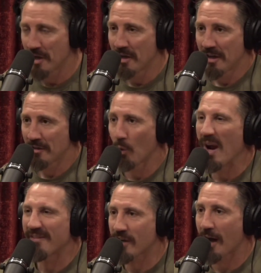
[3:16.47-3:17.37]
the
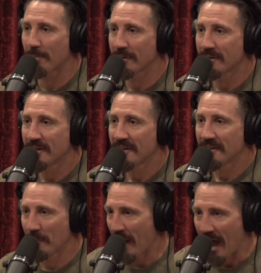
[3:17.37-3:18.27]
wave top,
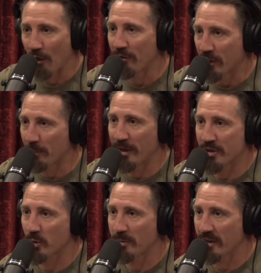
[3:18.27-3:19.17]
my elevator
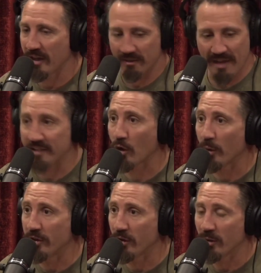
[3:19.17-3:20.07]
pitch would be like, that's all
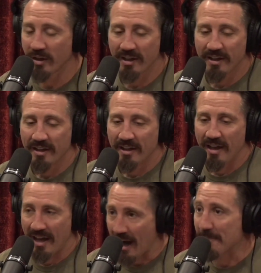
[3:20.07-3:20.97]
we do.
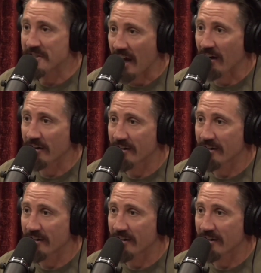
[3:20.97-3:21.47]
And I'm scared.